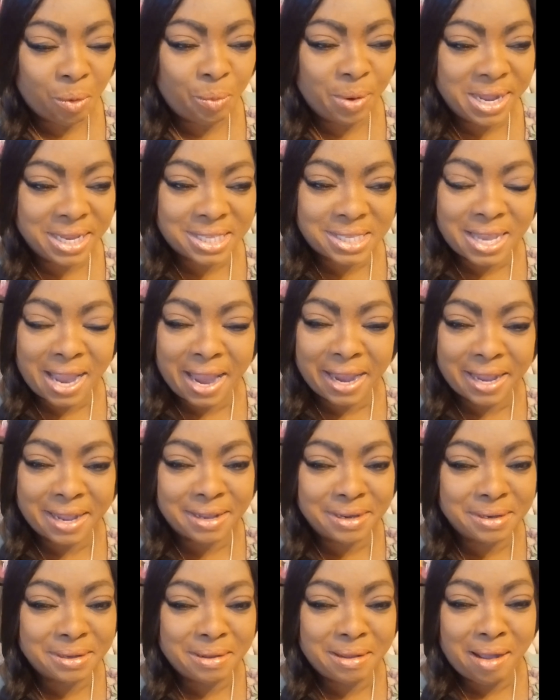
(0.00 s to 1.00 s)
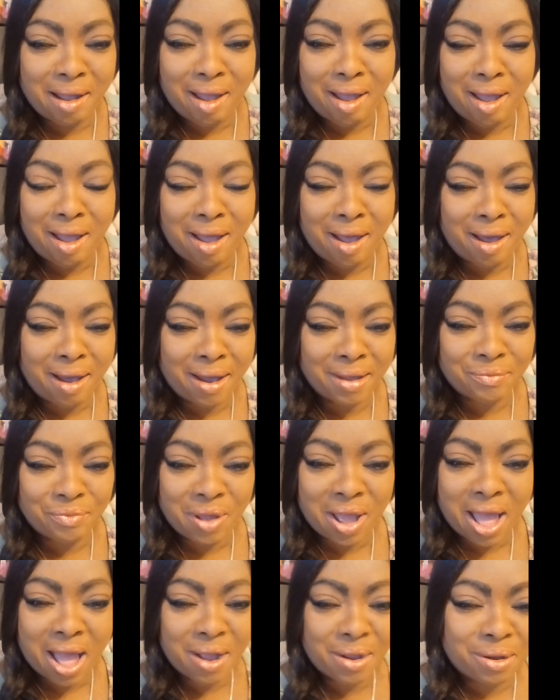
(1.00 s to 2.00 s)
We thanking God
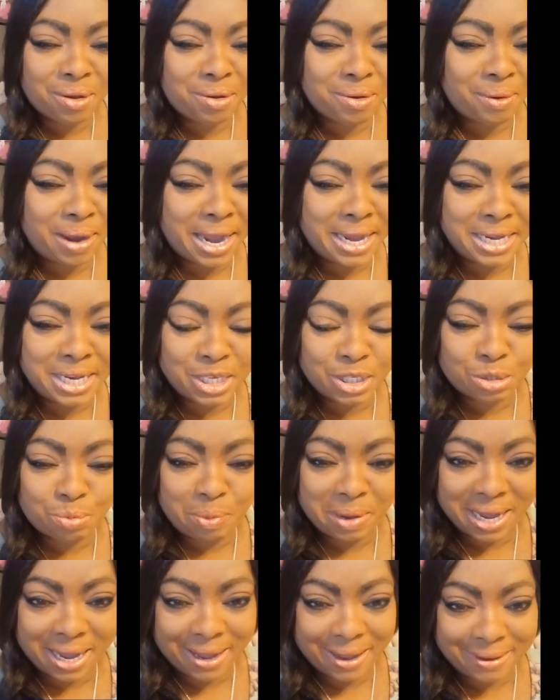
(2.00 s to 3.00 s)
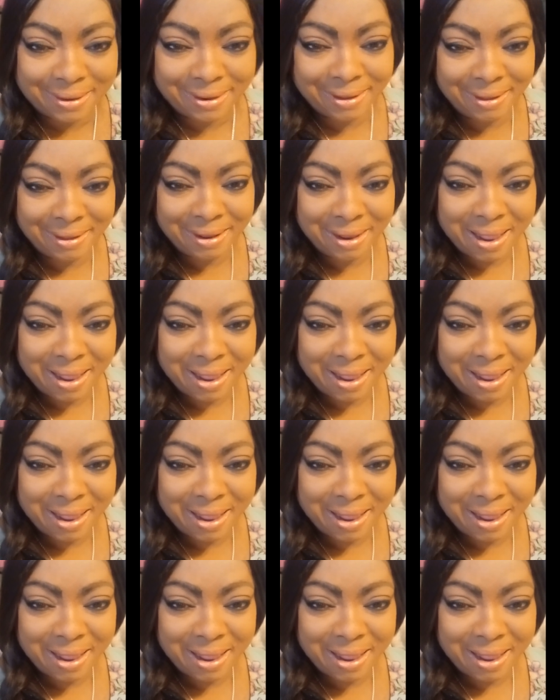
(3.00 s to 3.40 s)
for how great He's been